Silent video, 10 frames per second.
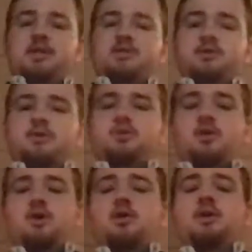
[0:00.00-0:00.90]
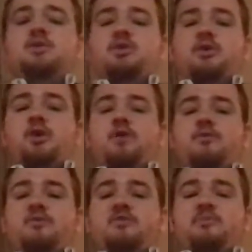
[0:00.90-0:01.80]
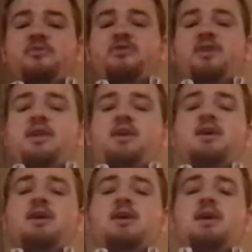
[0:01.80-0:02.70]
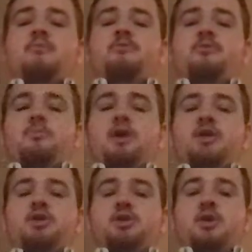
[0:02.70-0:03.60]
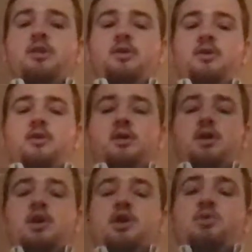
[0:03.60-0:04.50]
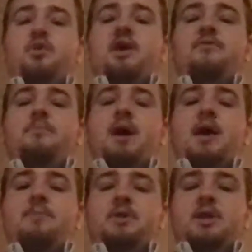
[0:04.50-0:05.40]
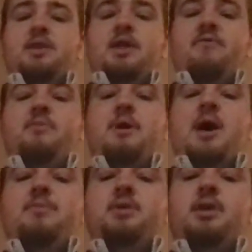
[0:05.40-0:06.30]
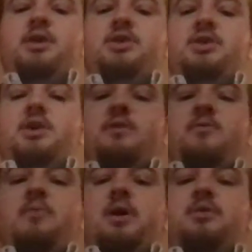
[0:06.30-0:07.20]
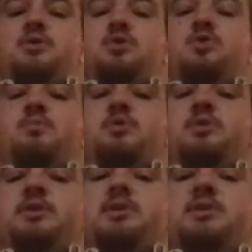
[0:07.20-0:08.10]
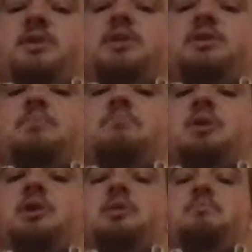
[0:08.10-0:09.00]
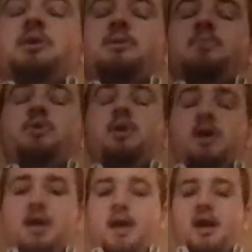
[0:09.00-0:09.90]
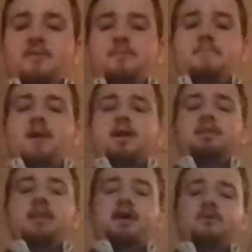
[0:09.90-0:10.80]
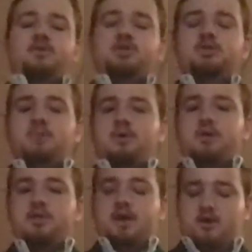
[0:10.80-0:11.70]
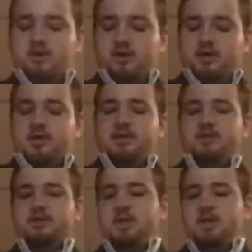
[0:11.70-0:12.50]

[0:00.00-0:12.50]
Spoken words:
let's start off with some city information. They have a population of about 2.6 million people, and the main language spoken there is